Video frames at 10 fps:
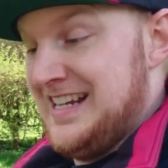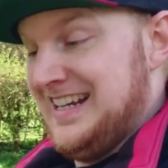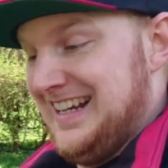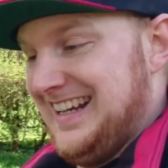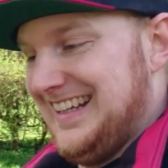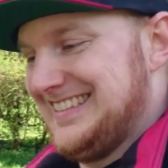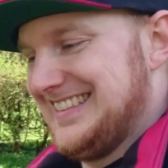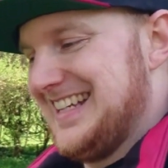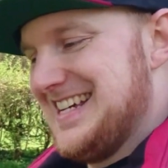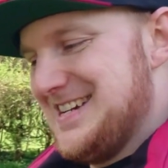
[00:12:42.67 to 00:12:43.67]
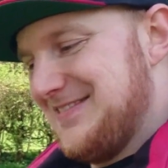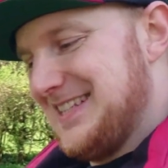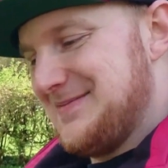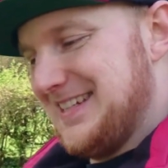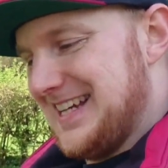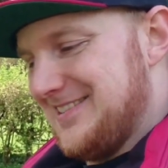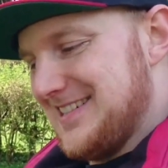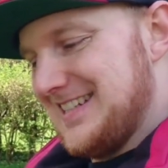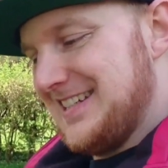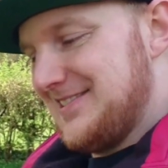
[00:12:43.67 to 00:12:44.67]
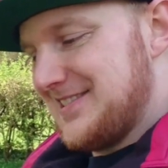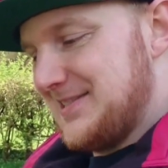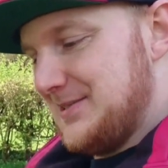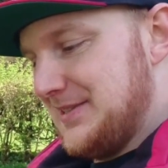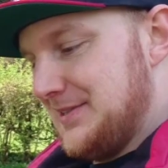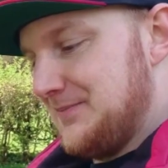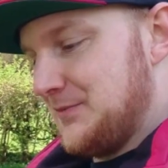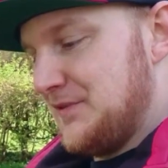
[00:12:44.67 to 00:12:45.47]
But let's make that one. And then also we